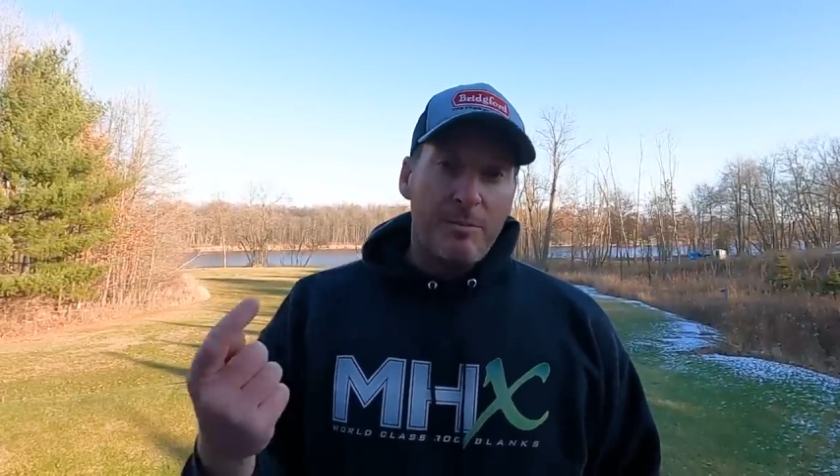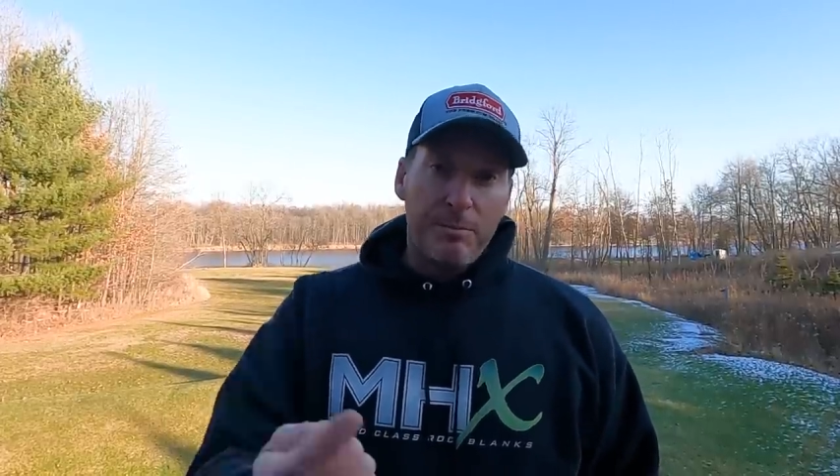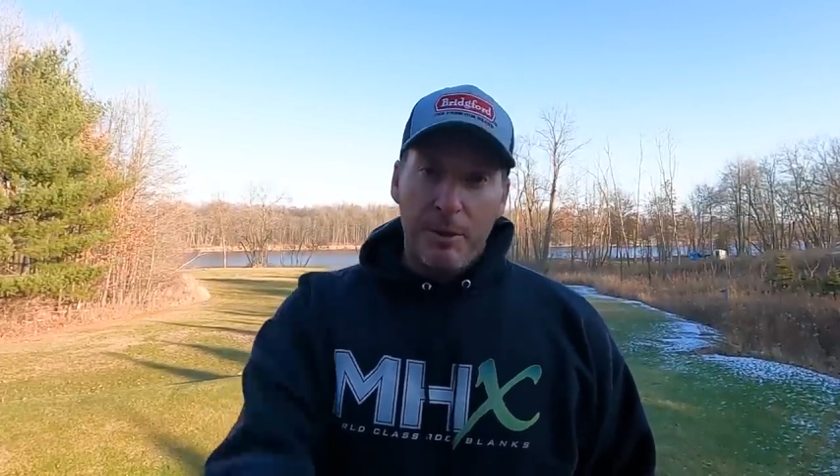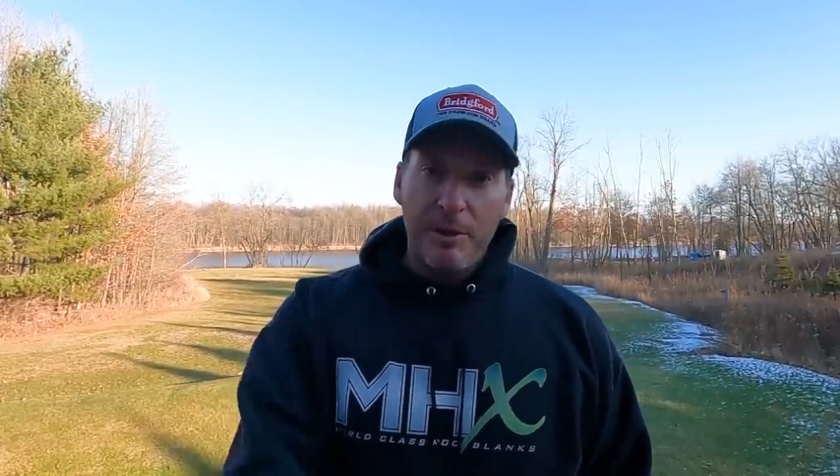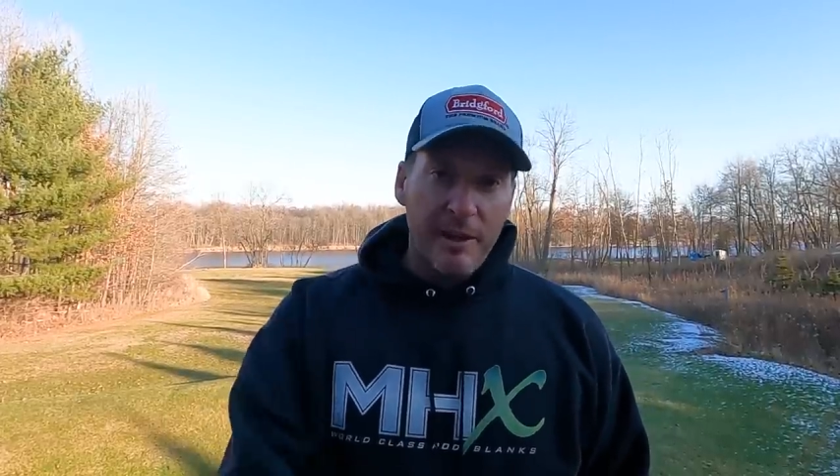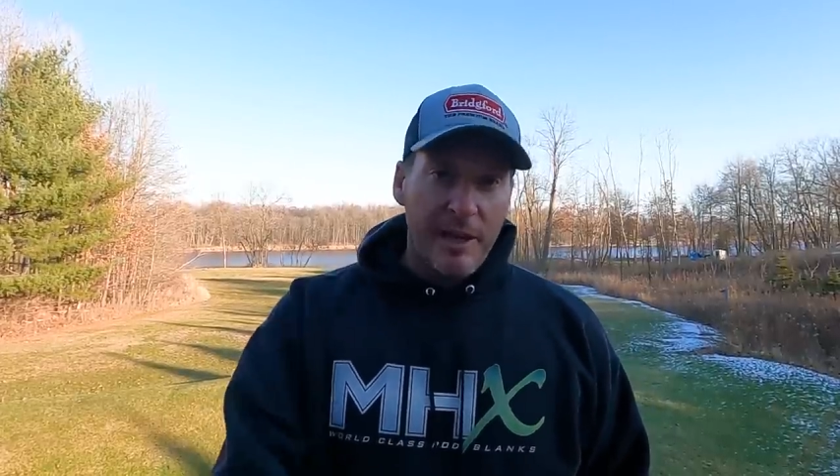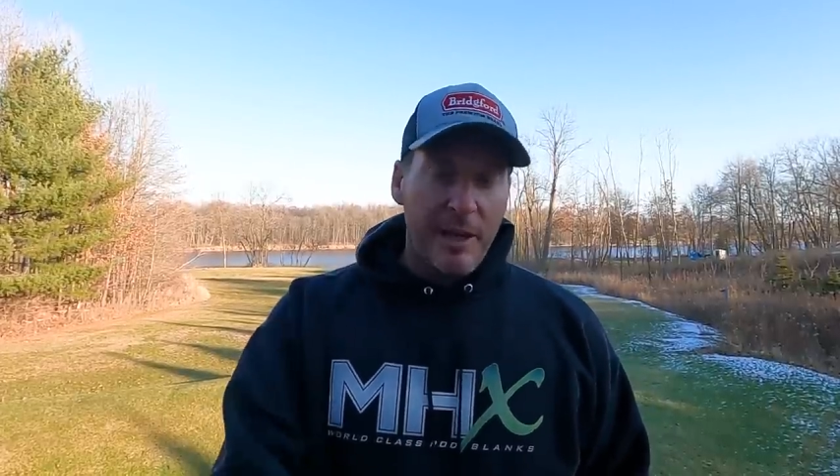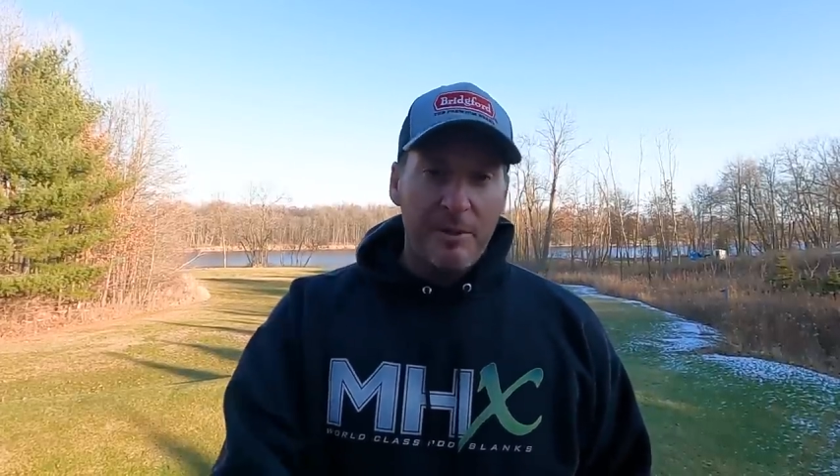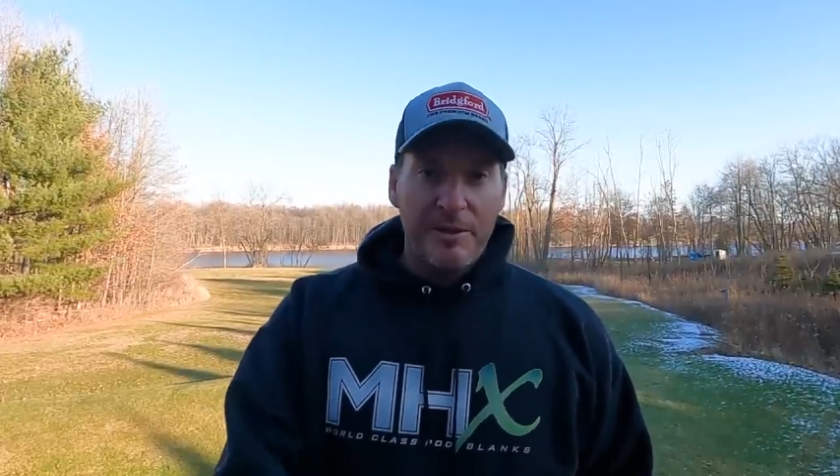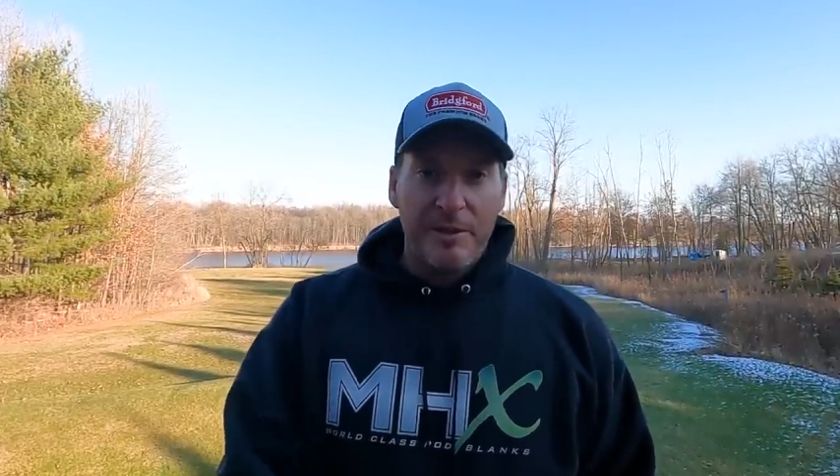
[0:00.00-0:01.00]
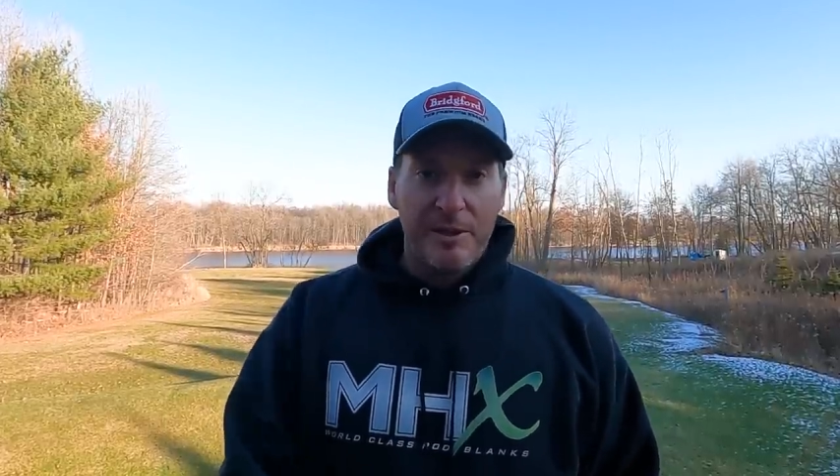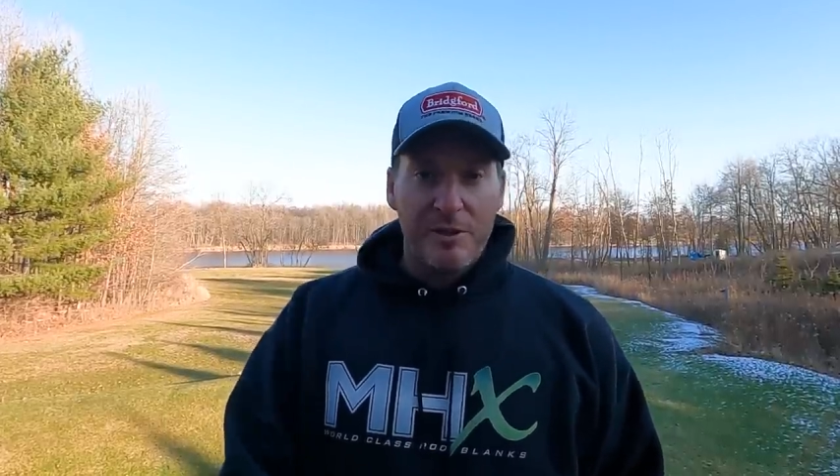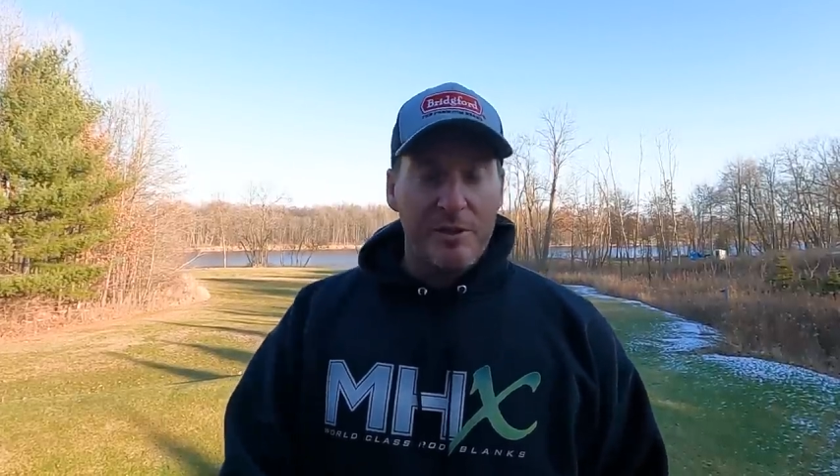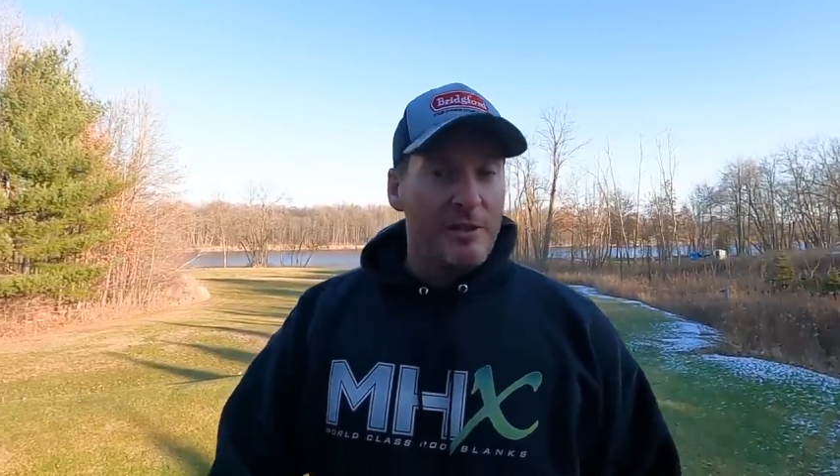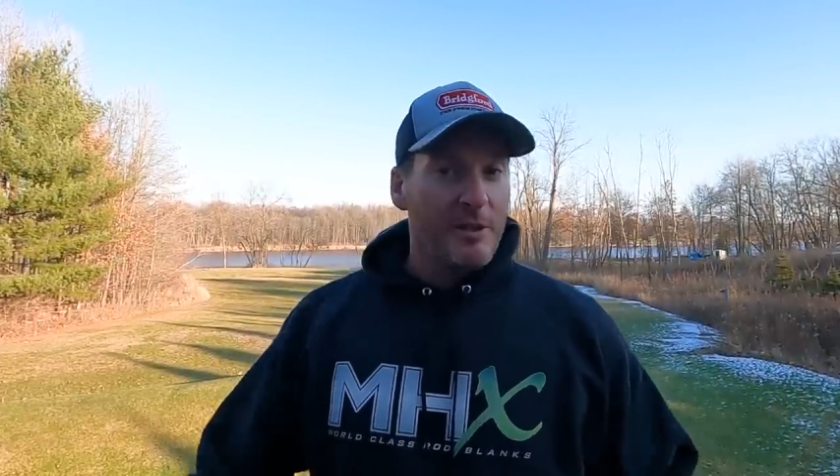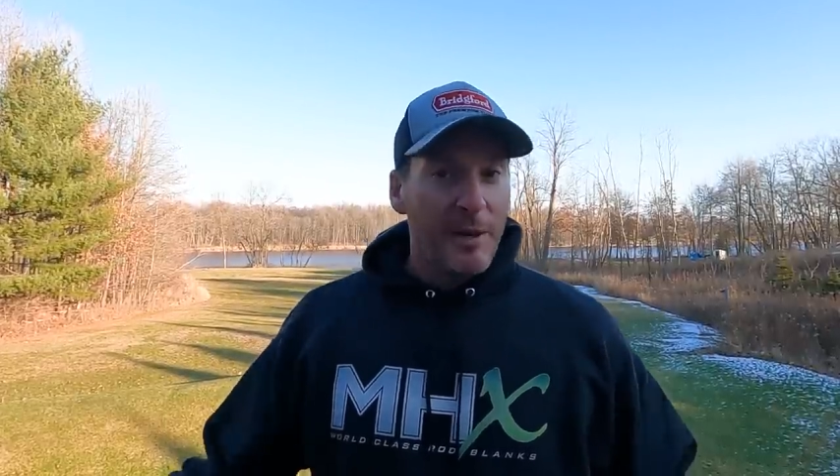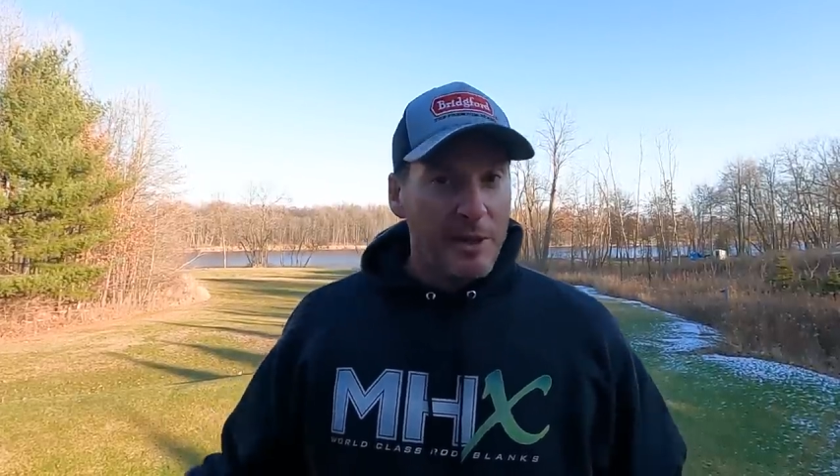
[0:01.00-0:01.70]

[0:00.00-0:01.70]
But put in the comment section Am